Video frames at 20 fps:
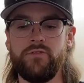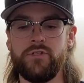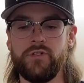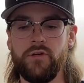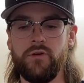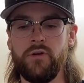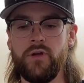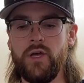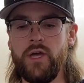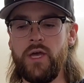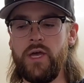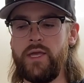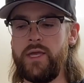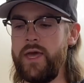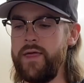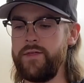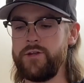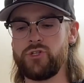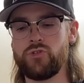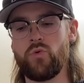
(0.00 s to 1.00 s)
So
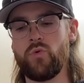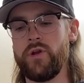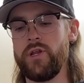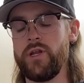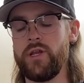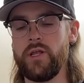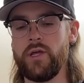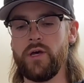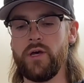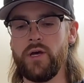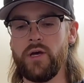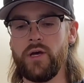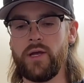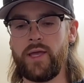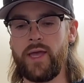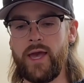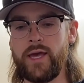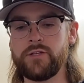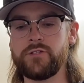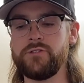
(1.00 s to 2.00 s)
yeah, the 20
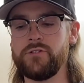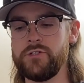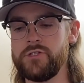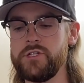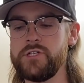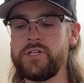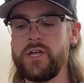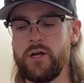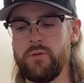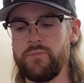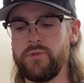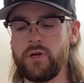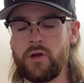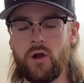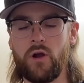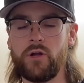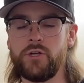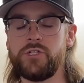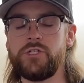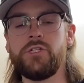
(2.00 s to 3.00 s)
casters just help the
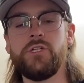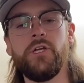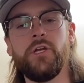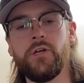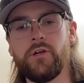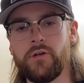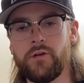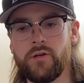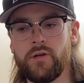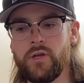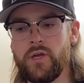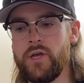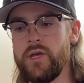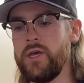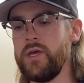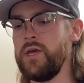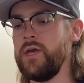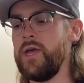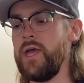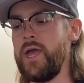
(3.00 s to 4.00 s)
car steer
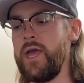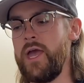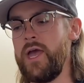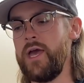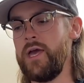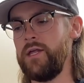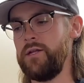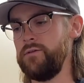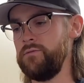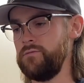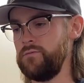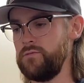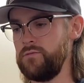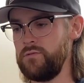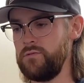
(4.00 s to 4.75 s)
and